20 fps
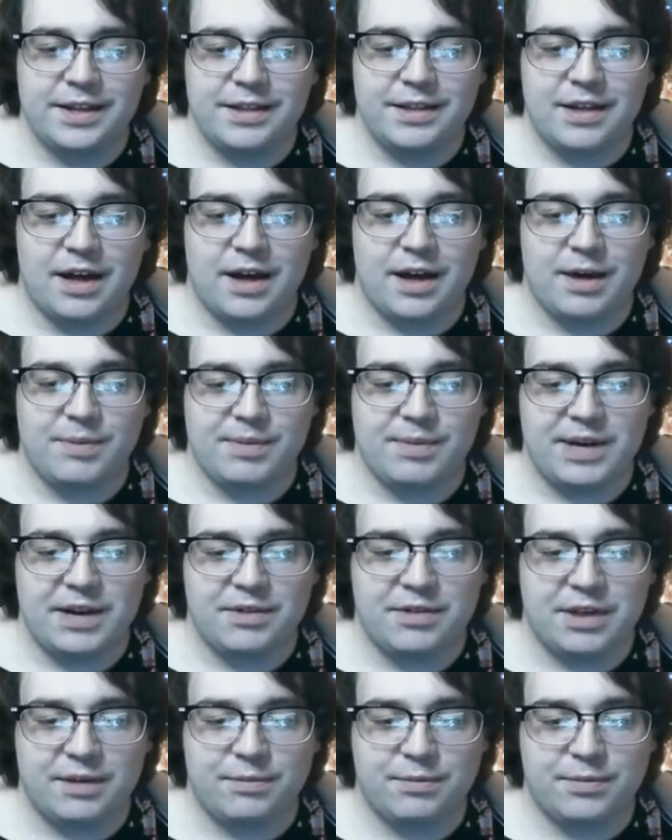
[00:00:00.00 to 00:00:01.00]
And I
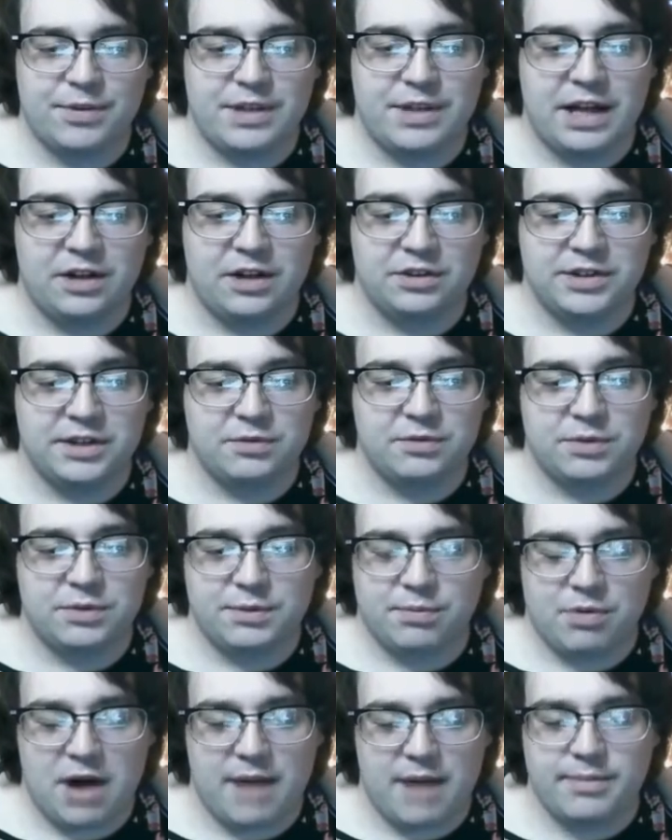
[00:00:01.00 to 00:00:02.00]
was like, Zelda would
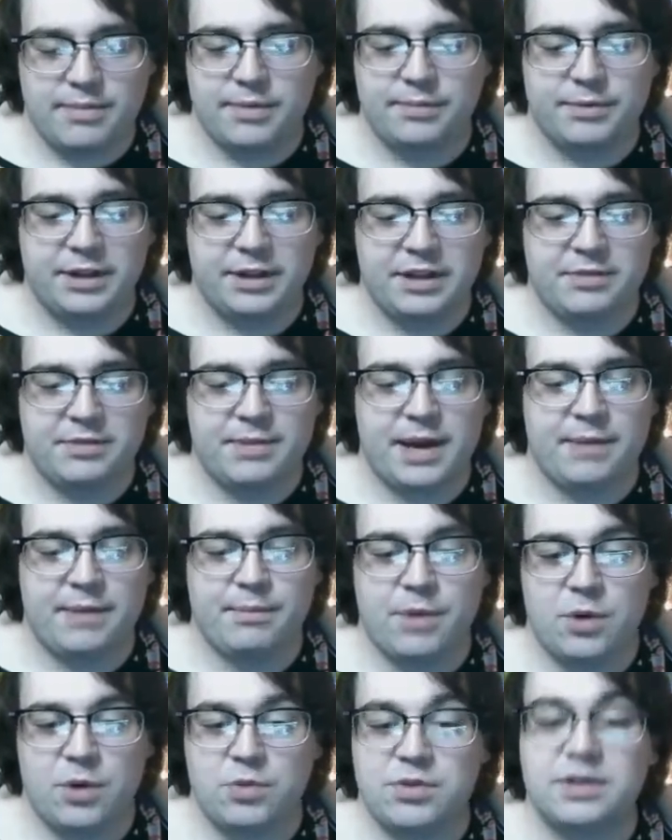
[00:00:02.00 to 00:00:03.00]
probably spend
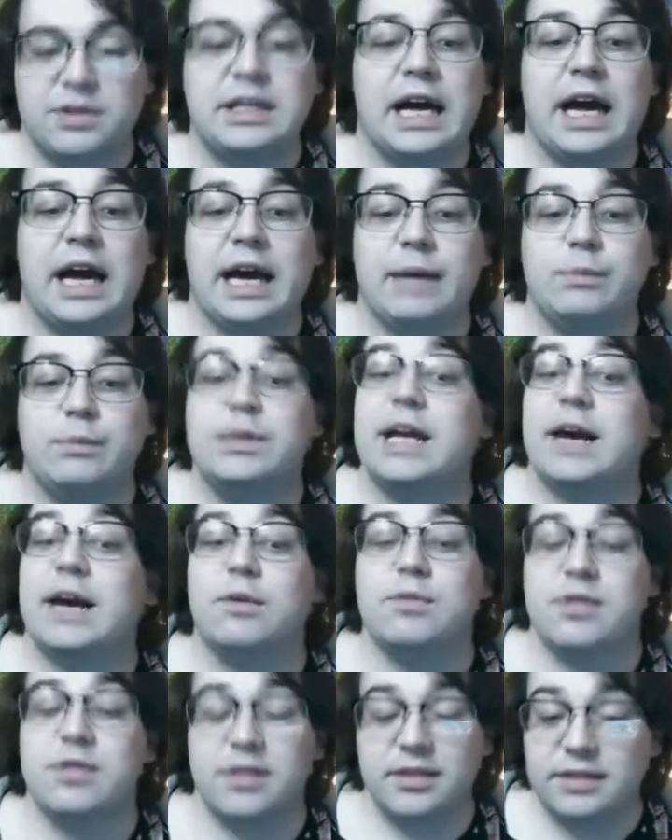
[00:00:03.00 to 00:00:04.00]
most time
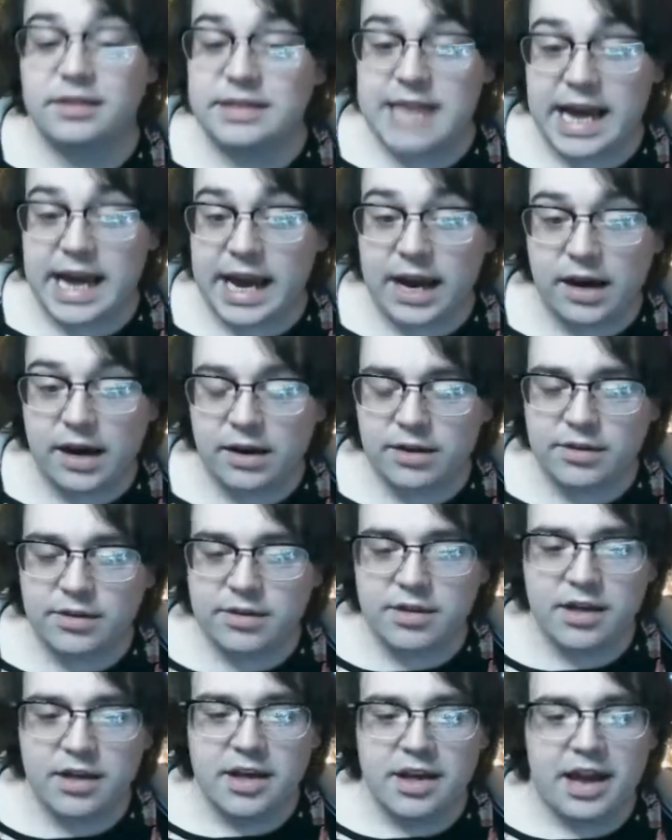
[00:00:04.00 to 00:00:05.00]

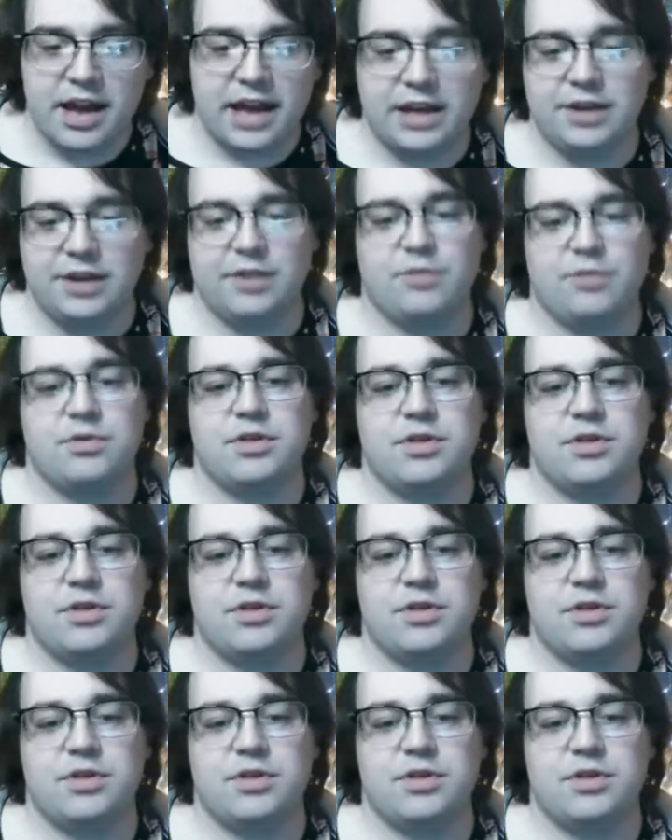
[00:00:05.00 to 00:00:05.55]
downstairs. And, you know, and